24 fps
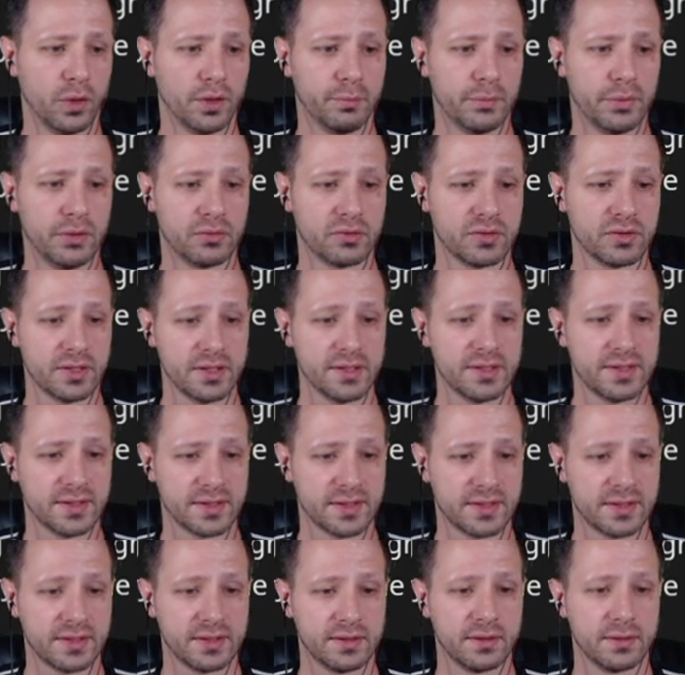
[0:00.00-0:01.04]
what Bill Gates
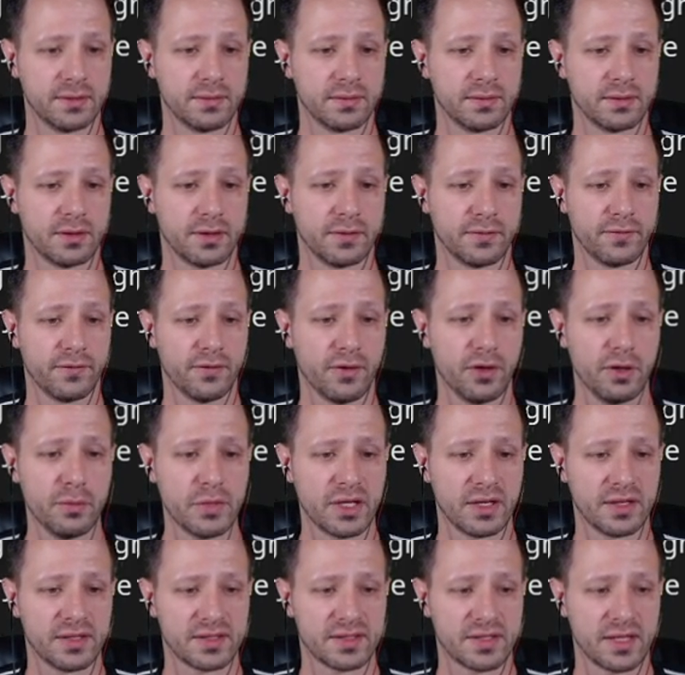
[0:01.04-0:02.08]
is
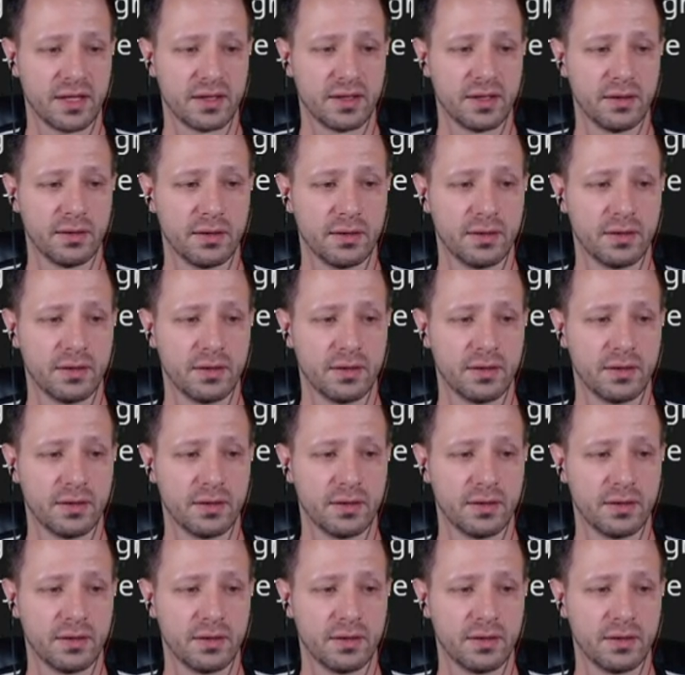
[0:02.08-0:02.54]
confirming is that